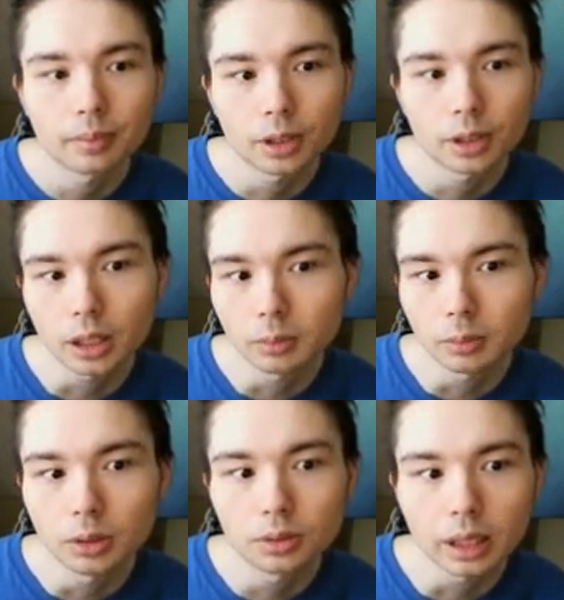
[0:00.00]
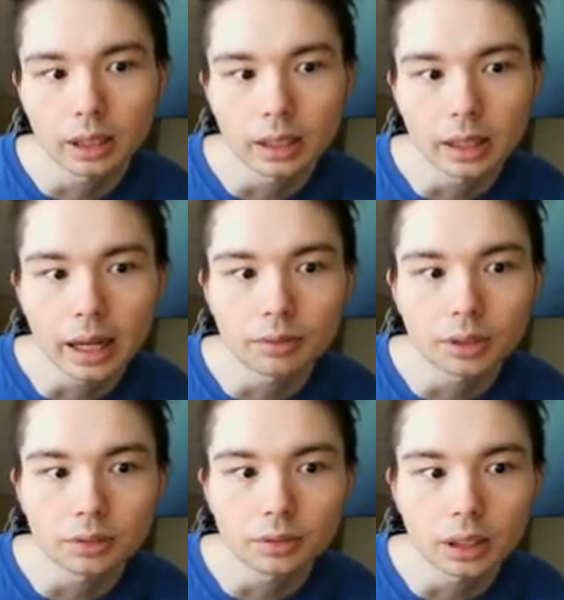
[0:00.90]
King moves, and then
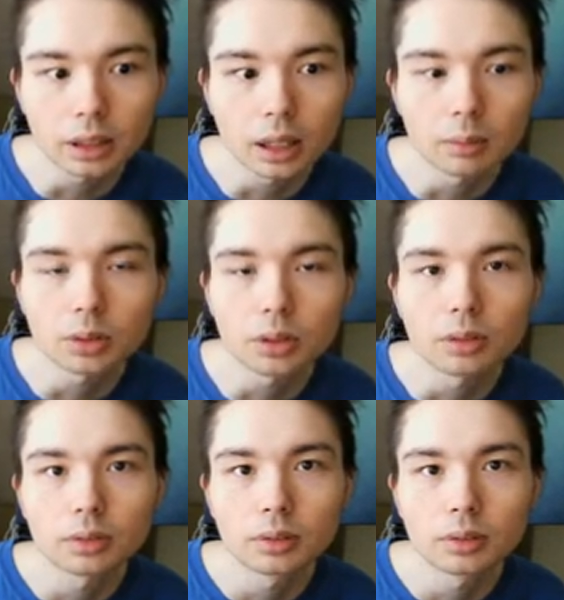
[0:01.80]
everything comes off.